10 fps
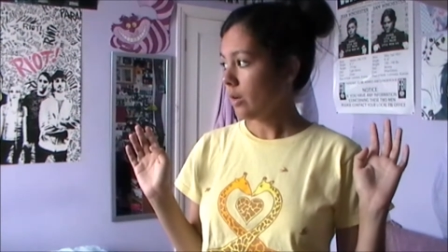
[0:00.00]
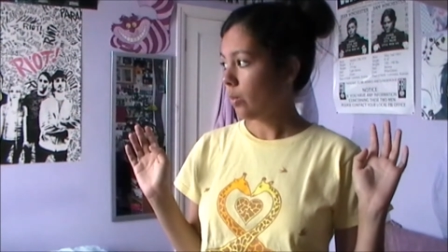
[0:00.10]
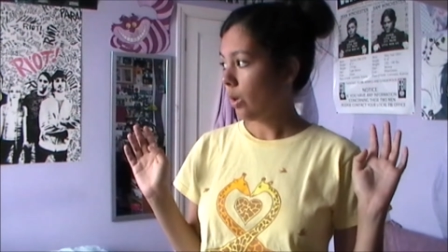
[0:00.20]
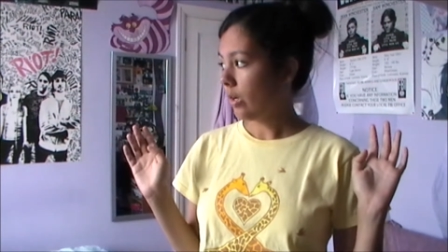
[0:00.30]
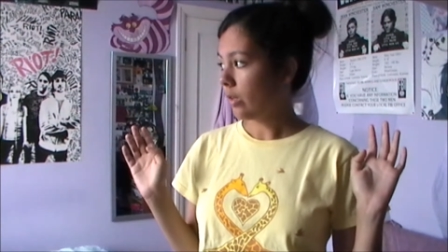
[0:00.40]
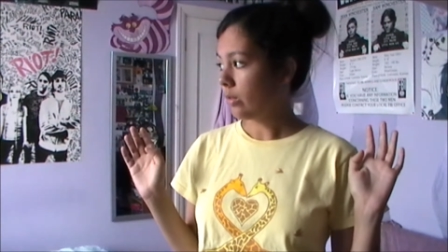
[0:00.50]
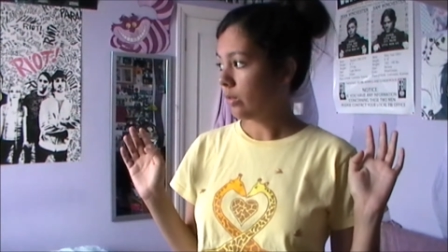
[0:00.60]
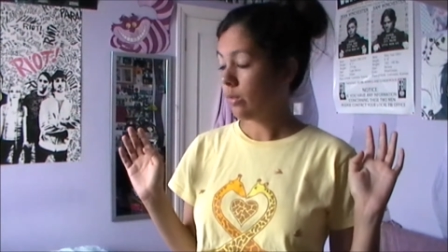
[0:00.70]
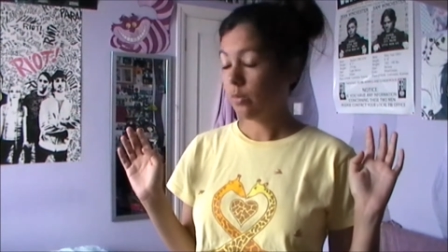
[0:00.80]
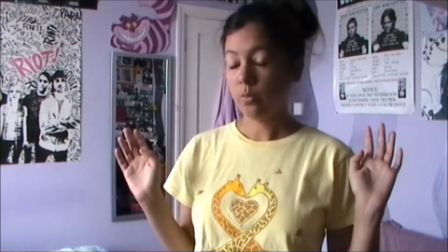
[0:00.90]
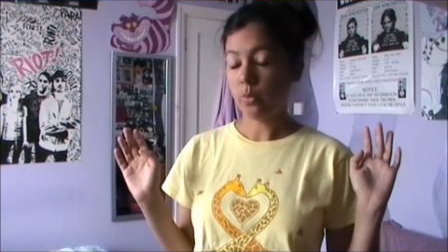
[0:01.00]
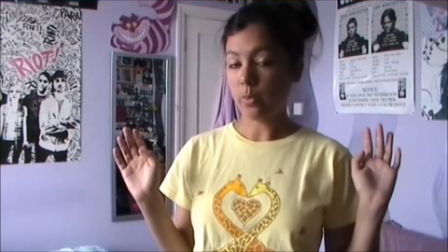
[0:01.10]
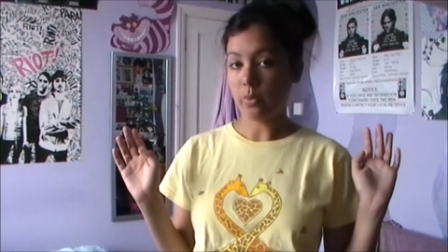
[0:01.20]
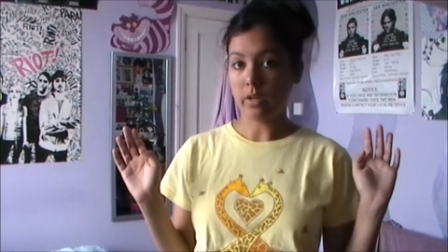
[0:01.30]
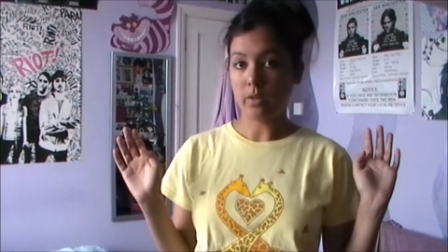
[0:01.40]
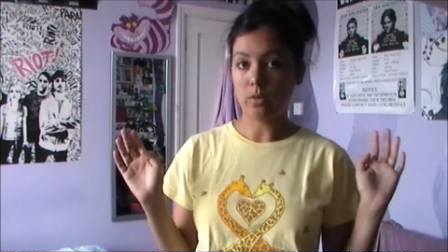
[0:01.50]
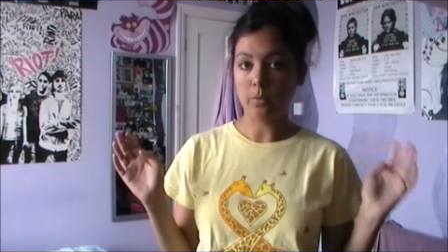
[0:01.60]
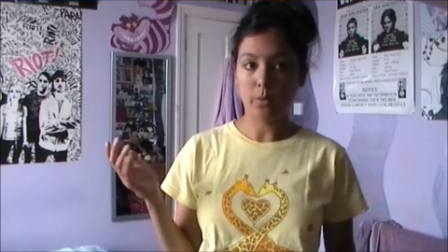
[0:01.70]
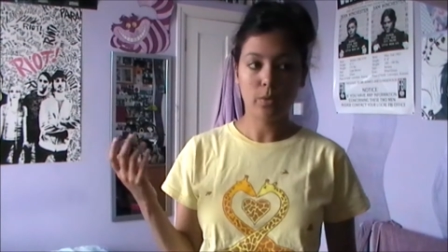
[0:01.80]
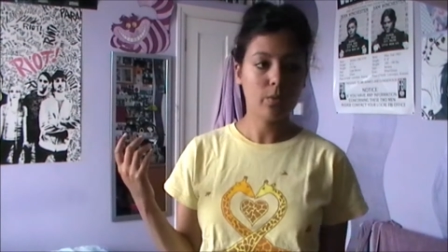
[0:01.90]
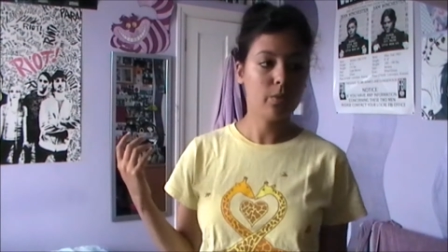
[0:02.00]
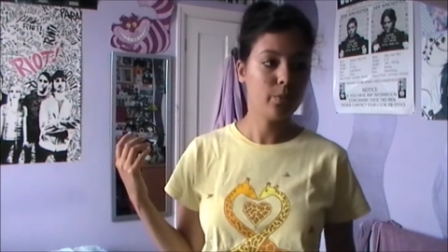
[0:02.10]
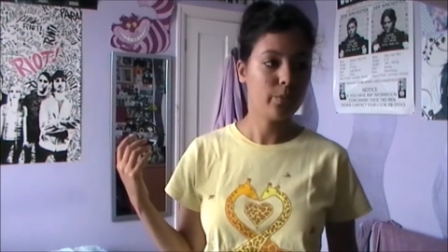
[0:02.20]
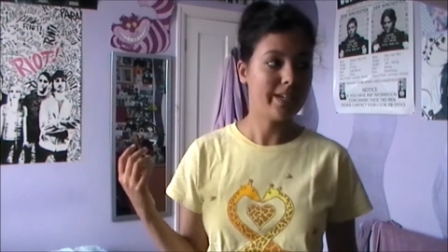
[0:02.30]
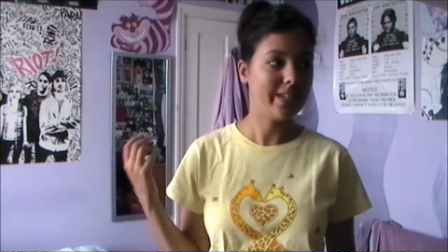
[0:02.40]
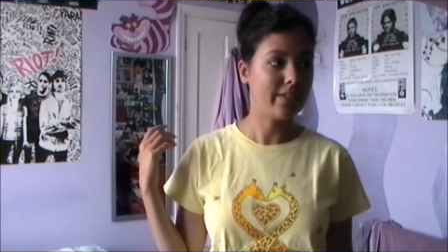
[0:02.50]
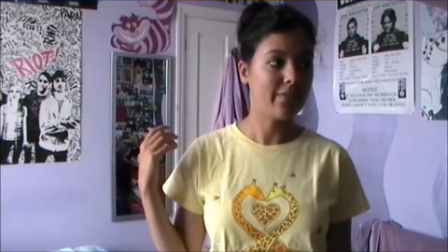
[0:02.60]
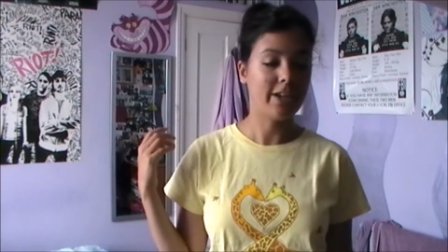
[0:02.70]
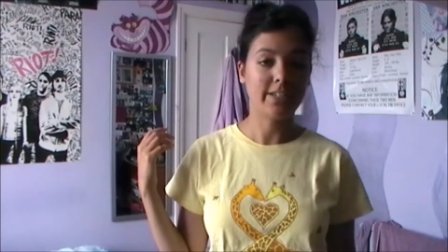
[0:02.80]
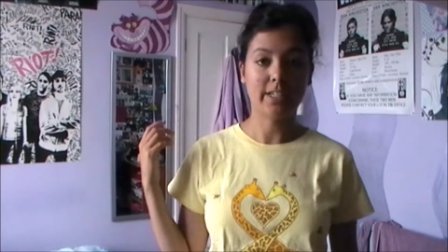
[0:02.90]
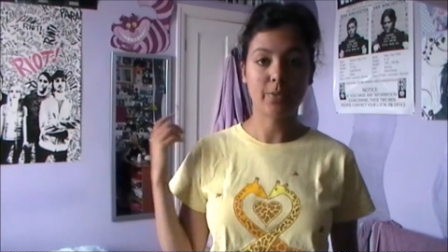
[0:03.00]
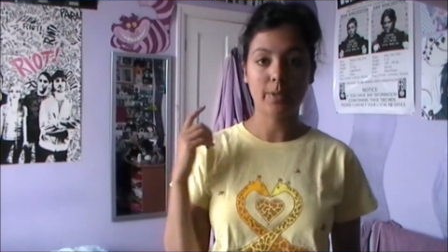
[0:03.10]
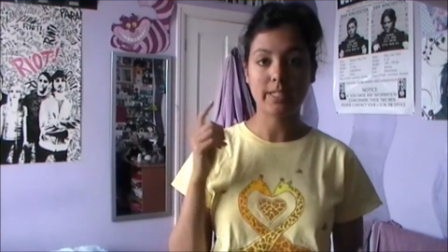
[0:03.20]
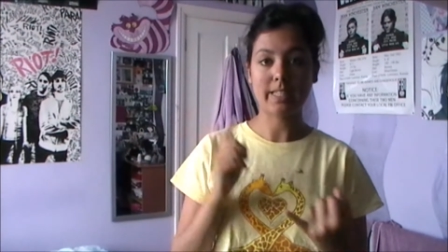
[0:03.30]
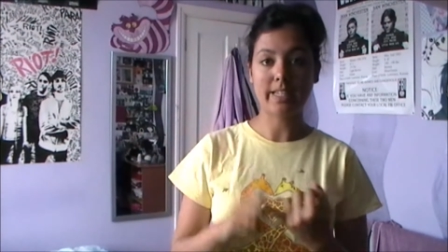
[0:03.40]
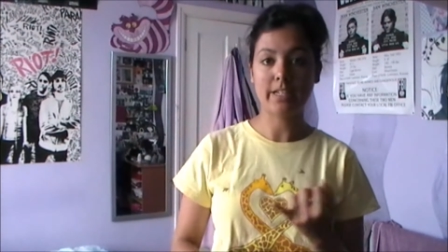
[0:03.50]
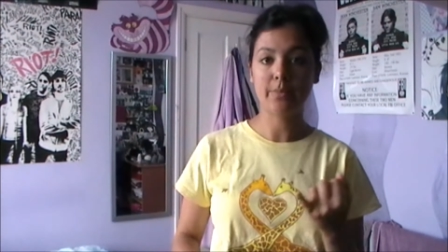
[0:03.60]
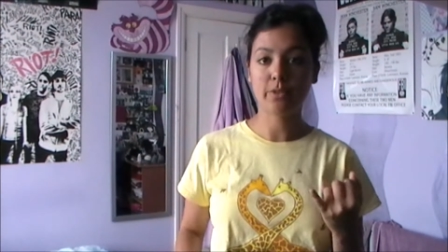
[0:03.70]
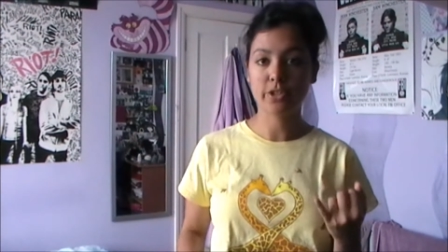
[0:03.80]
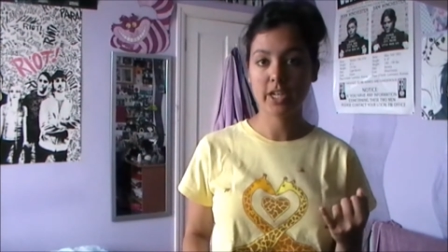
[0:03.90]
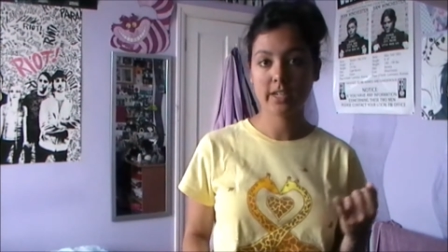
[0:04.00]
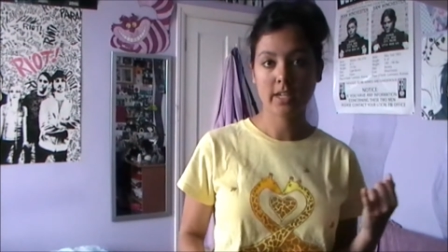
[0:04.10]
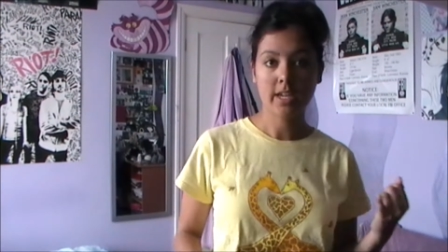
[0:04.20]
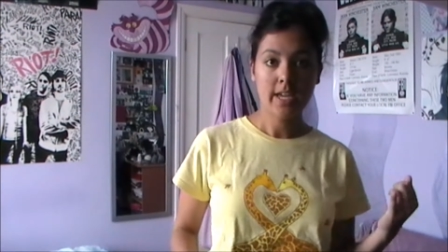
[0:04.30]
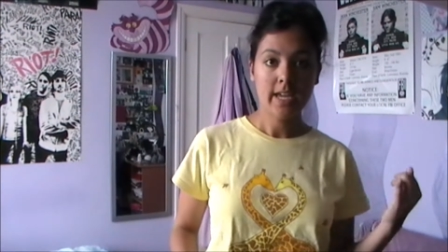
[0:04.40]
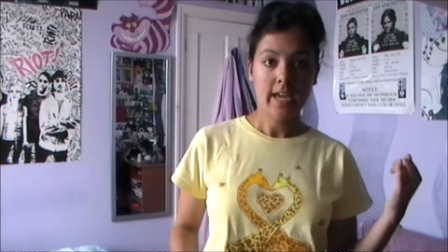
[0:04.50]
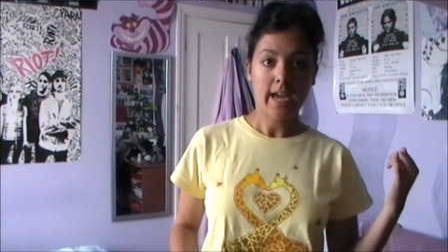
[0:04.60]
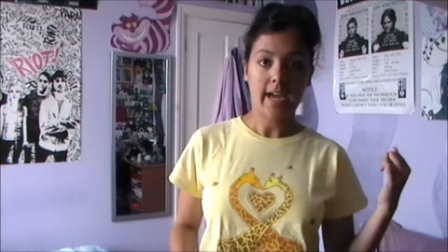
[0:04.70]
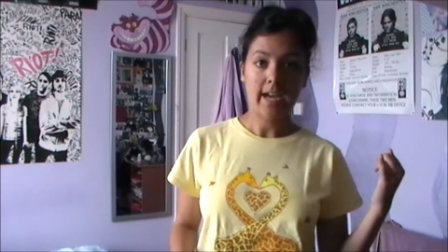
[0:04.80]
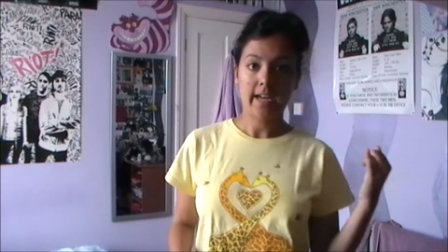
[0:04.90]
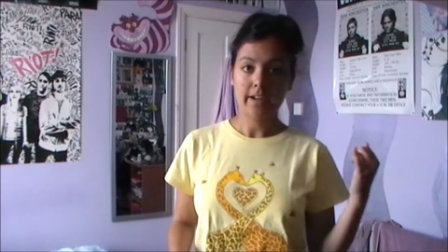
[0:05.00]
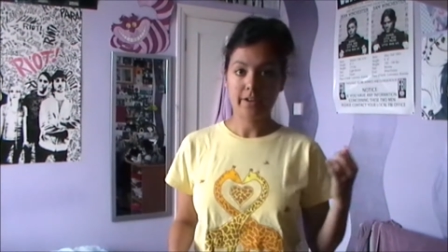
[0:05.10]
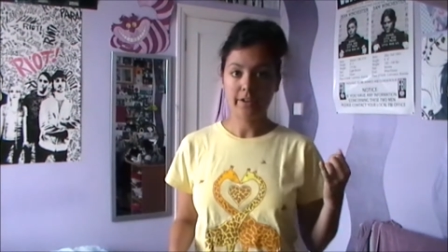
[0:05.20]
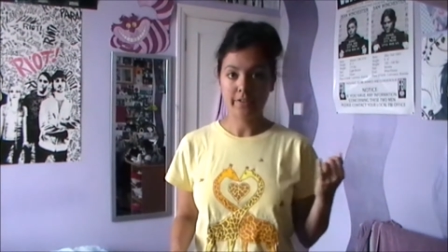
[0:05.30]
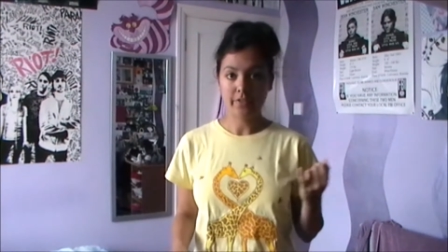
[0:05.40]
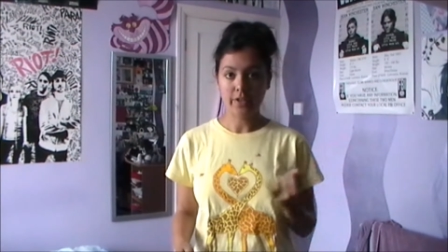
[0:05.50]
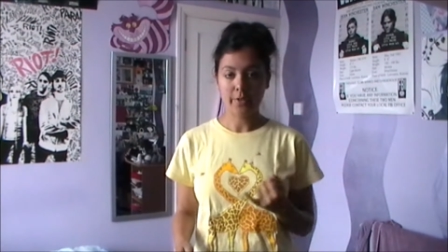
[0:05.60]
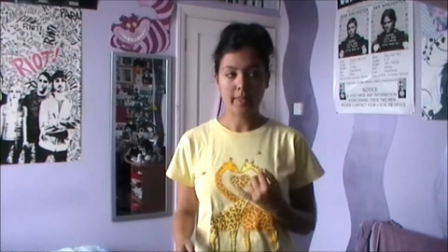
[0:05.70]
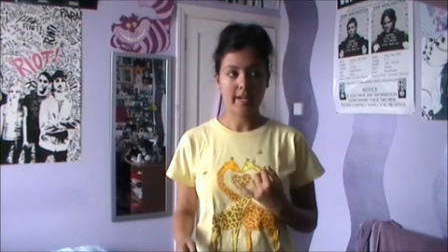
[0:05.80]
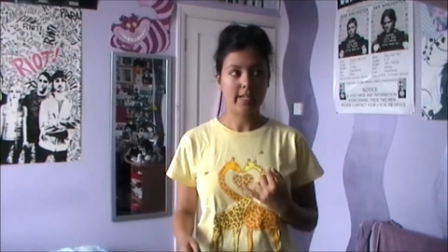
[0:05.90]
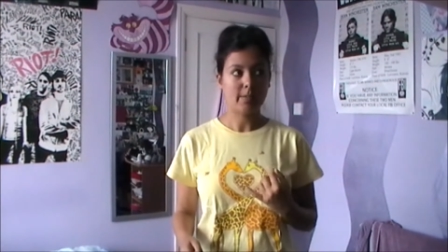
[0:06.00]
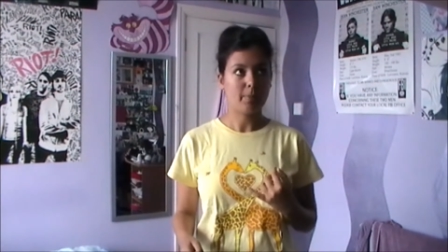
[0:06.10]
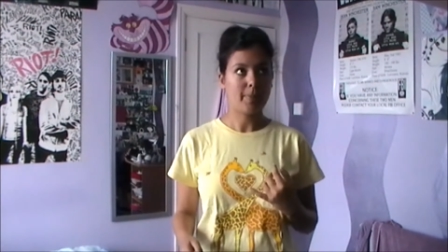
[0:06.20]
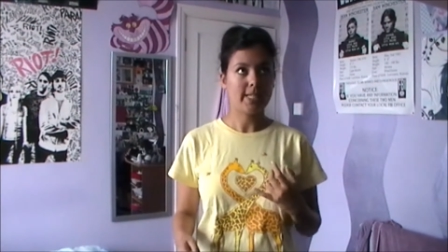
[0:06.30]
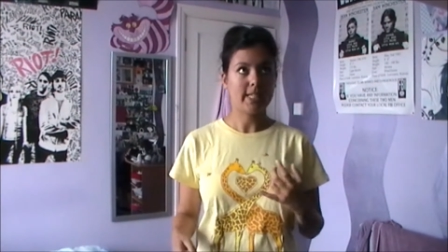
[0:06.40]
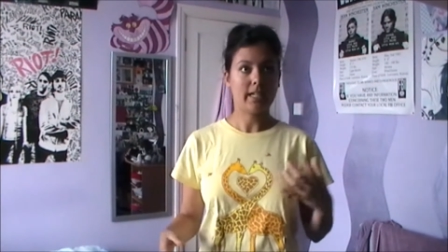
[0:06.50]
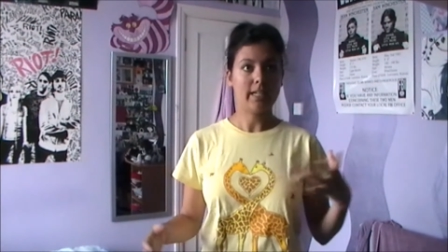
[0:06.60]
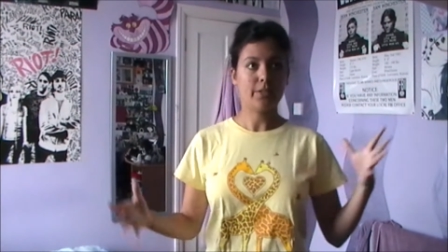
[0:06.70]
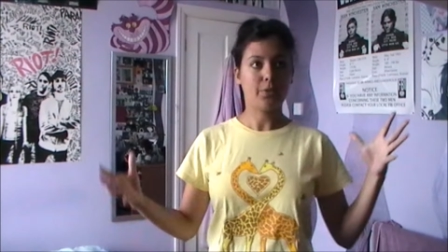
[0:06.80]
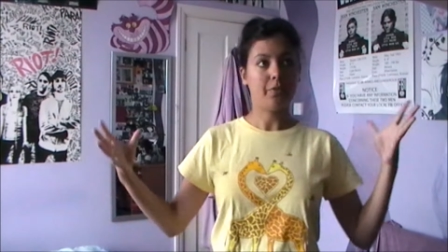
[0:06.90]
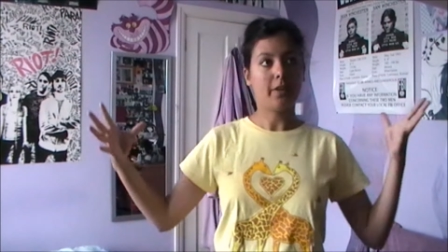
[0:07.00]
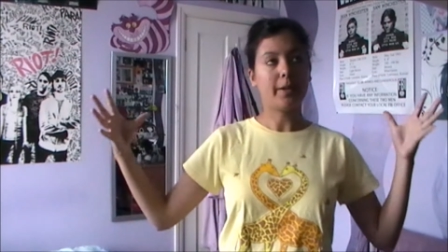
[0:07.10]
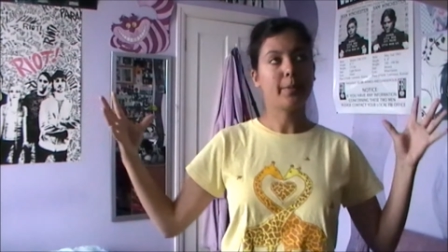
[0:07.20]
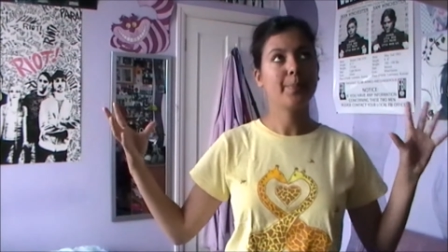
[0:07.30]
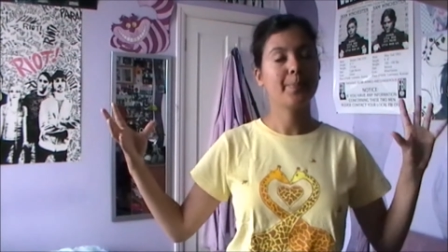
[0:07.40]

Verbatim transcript: while we were in Cornwall, we did various things. We went to the Eden Project, and I don't know if you know what that is, but basically it's sort of like